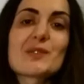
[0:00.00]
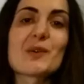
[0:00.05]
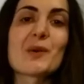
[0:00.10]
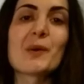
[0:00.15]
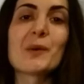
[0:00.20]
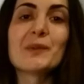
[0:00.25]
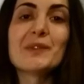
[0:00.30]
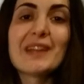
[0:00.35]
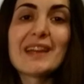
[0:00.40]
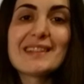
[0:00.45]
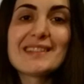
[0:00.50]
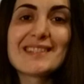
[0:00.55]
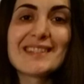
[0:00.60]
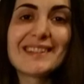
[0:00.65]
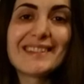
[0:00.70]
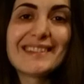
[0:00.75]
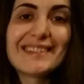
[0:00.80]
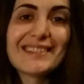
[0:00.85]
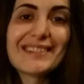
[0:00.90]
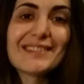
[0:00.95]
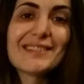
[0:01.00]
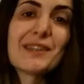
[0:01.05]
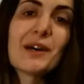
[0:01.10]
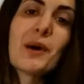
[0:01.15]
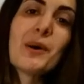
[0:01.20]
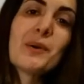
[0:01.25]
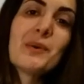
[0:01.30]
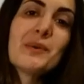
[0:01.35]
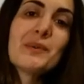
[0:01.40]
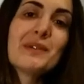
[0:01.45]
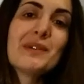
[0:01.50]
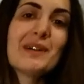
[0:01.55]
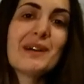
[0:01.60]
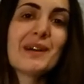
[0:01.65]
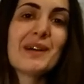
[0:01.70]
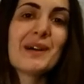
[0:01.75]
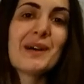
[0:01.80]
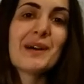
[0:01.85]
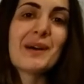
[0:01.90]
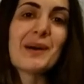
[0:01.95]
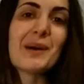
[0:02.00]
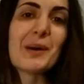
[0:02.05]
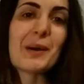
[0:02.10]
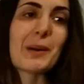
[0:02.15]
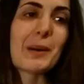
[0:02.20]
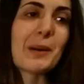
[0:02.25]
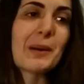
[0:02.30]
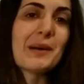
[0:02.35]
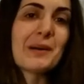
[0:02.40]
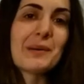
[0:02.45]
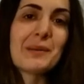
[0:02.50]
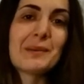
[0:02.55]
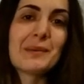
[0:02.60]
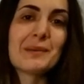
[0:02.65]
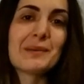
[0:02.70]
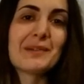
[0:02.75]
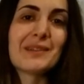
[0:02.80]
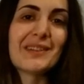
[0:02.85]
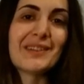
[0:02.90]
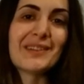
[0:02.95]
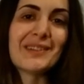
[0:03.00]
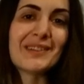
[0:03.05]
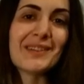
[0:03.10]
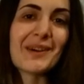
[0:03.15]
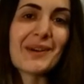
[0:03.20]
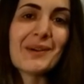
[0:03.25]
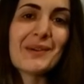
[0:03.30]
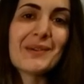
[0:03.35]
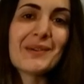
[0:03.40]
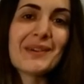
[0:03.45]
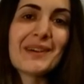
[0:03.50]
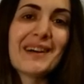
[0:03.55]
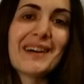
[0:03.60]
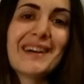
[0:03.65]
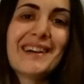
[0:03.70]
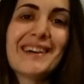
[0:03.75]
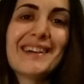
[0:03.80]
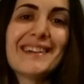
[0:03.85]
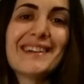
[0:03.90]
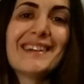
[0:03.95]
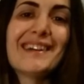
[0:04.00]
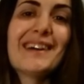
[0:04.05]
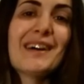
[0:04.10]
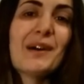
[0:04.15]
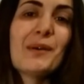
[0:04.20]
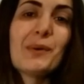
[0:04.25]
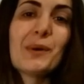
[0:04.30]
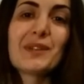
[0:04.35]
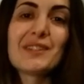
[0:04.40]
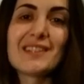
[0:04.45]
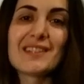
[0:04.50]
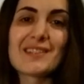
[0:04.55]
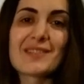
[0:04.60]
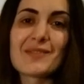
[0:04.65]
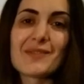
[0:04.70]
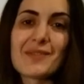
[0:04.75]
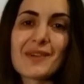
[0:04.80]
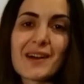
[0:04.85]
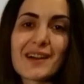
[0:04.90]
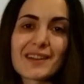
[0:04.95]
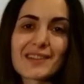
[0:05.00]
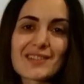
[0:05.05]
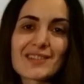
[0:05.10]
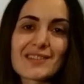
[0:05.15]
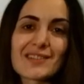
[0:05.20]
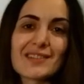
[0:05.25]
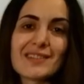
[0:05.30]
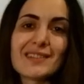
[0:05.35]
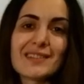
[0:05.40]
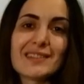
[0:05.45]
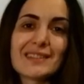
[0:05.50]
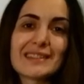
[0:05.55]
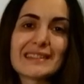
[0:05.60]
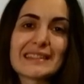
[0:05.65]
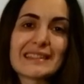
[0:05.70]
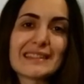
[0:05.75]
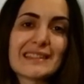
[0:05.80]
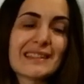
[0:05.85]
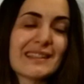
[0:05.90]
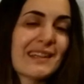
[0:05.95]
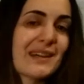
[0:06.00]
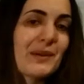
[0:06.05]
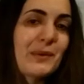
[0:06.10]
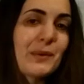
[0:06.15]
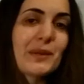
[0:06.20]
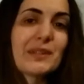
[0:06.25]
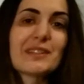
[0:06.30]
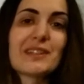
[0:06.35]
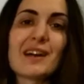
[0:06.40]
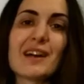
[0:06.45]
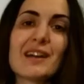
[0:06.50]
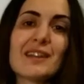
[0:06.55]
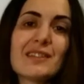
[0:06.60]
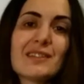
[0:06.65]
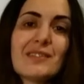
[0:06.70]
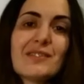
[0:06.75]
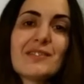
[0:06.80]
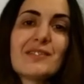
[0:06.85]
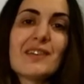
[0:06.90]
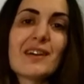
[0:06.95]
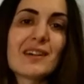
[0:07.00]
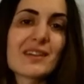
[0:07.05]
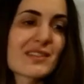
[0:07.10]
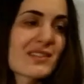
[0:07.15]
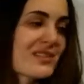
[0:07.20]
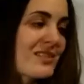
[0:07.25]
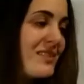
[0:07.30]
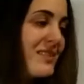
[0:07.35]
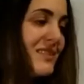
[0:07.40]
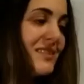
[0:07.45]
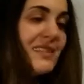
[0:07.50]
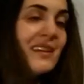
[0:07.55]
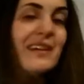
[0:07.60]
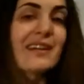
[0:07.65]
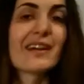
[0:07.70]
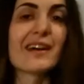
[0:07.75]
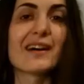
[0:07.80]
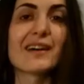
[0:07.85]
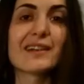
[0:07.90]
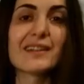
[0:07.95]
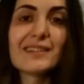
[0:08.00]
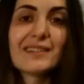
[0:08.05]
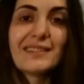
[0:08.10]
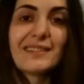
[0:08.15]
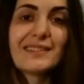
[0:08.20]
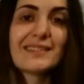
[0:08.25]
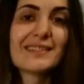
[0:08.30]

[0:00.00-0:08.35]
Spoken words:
So that's it. Now you know what is a function, what kind of functions there are,